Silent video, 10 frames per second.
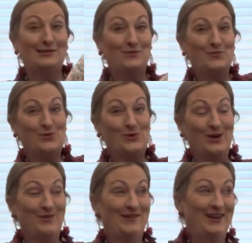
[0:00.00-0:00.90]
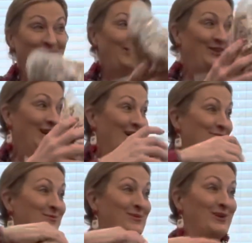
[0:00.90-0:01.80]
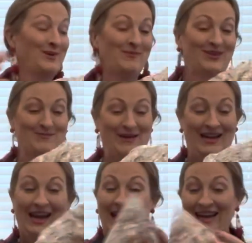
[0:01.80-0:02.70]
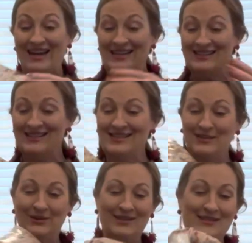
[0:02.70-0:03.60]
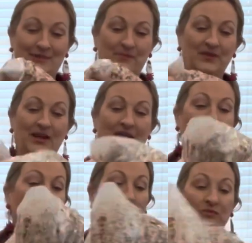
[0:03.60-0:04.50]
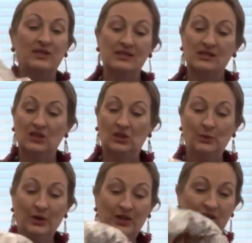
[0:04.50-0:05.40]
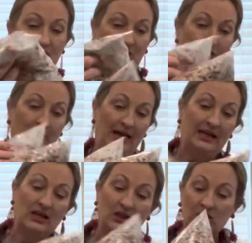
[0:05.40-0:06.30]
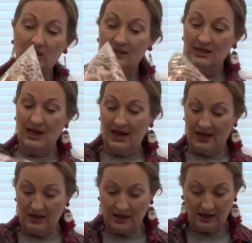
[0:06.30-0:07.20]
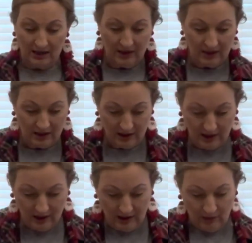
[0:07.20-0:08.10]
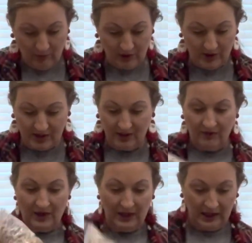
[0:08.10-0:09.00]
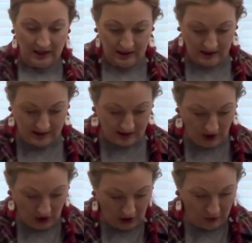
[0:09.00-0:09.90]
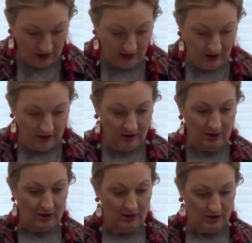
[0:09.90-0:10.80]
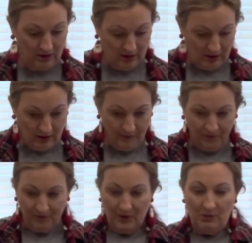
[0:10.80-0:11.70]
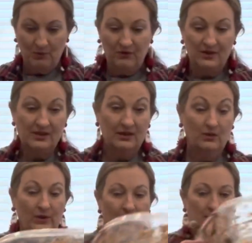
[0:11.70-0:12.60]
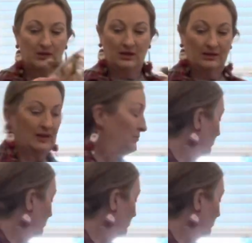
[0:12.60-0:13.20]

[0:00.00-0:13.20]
and warm. I can feel that warmth on my hands. That's so awesome. And this is all we're gonna do. And it looks like most of it is coated. Let me move this out of the way and get that